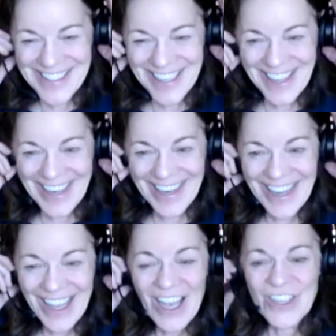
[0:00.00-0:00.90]

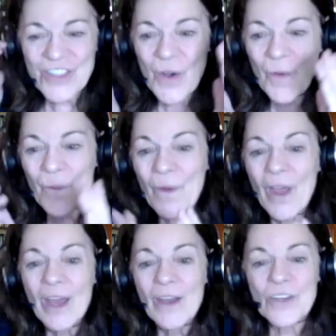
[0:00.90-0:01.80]
Excellent.
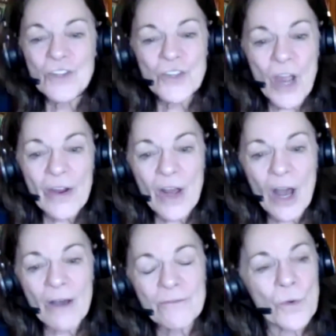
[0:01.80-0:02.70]
So to
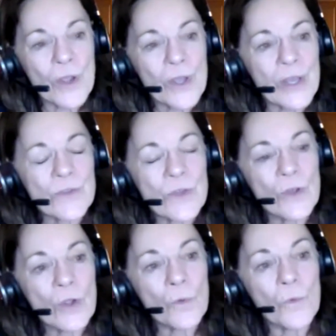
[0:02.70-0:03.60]
start off, Dorcas,
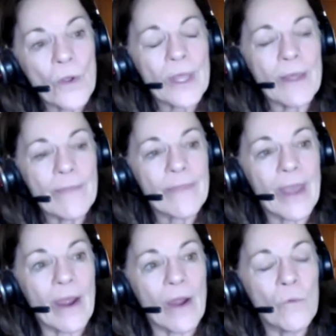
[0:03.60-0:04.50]
so you're working
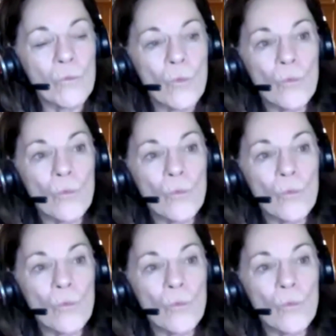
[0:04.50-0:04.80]
there.